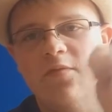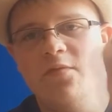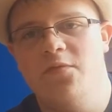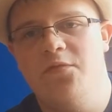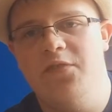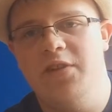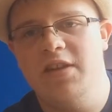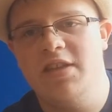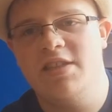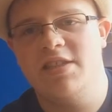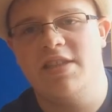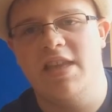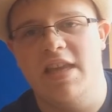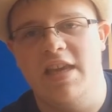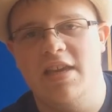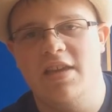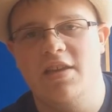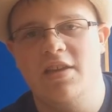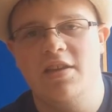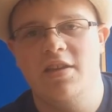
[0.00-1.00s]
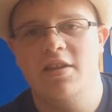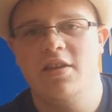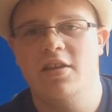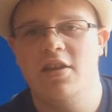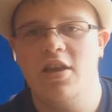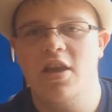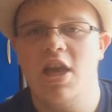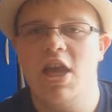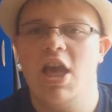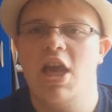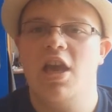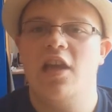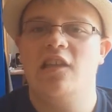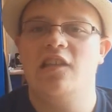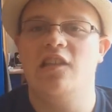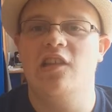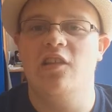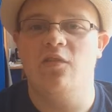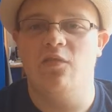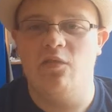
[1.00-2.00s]
First thing,
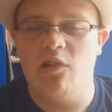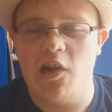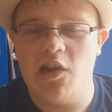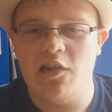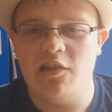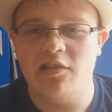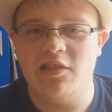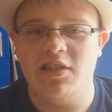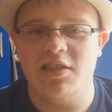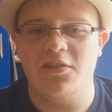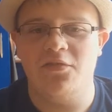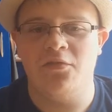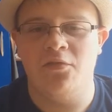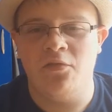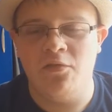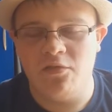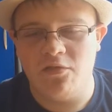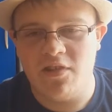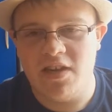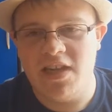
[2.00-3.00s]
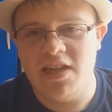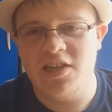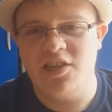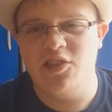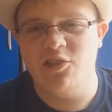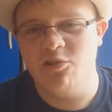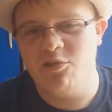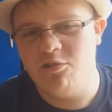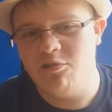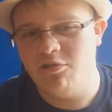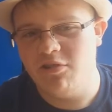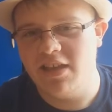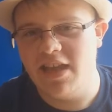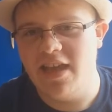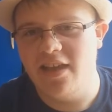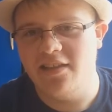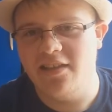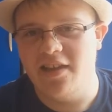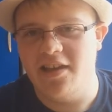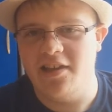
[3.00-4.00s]
the royalty-free
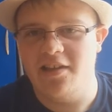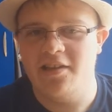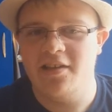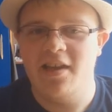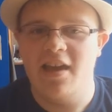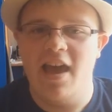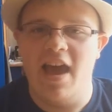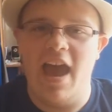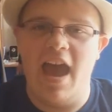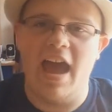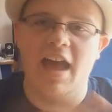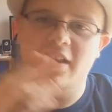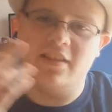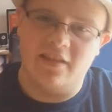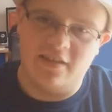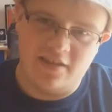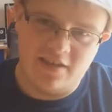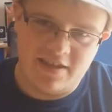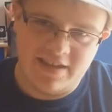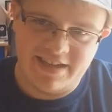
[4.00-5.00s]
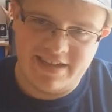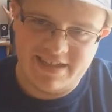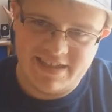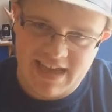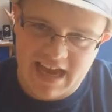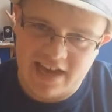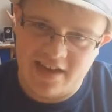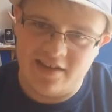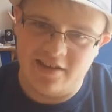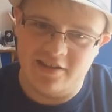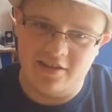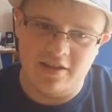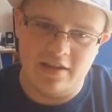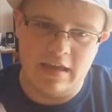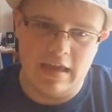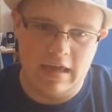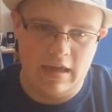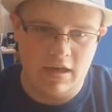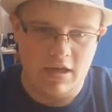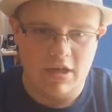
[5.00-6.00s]
ukulele, and the second
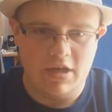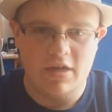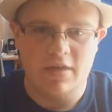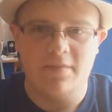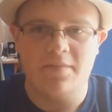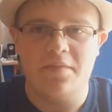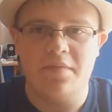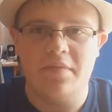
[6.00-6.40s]
thing,